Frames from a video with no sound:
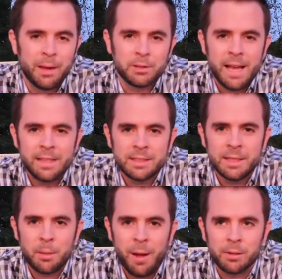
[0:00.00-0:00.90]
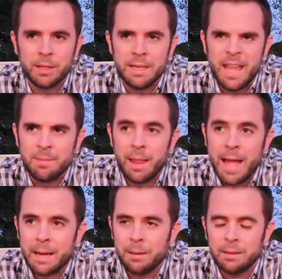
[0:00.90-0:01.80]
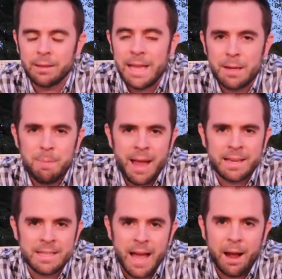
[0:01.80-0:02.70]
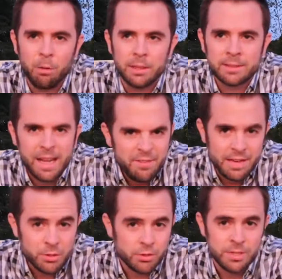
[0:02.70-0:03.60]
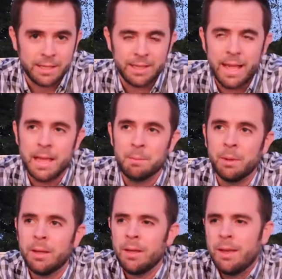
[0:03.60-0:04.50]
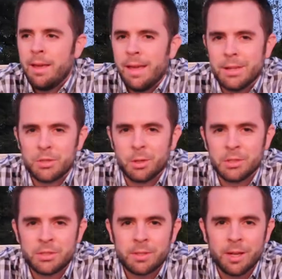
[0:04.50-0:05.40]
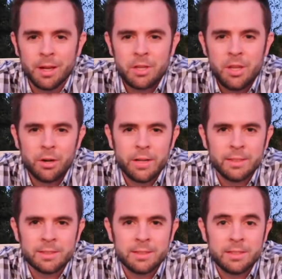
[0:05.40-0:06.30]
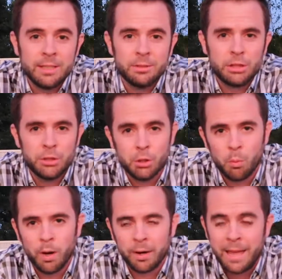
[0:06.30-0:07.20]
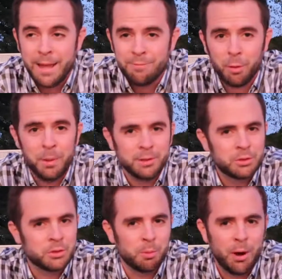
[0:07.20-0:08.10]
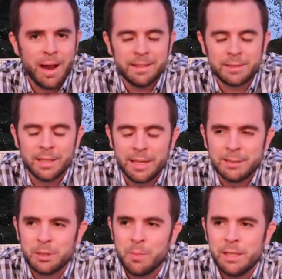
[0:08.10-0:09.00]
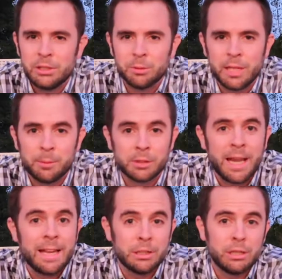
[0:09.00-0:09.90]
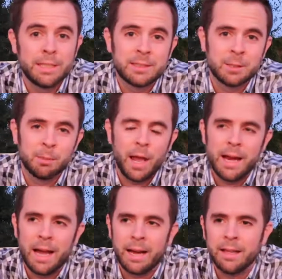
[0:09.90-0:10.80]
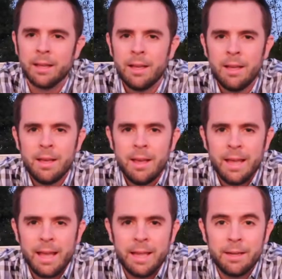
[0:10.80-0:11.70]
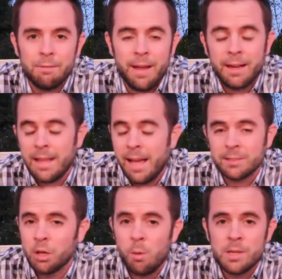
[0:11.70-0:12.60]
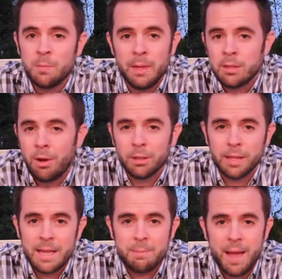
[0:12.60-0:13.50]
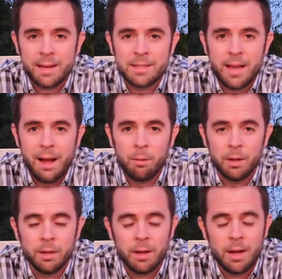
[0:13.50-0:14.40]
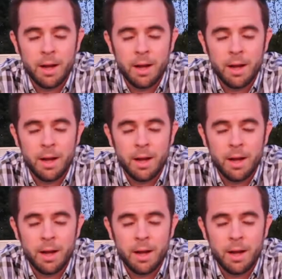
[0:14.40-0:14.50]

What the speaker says: I was asking about the name, Lake Macatawa. It's kind of an interesting name. And so I was curious to see if she knew where it came from, and surprise to me, she was able to kind of shed some light on it. And in fact, it hasn't always been called Lake Macatawa.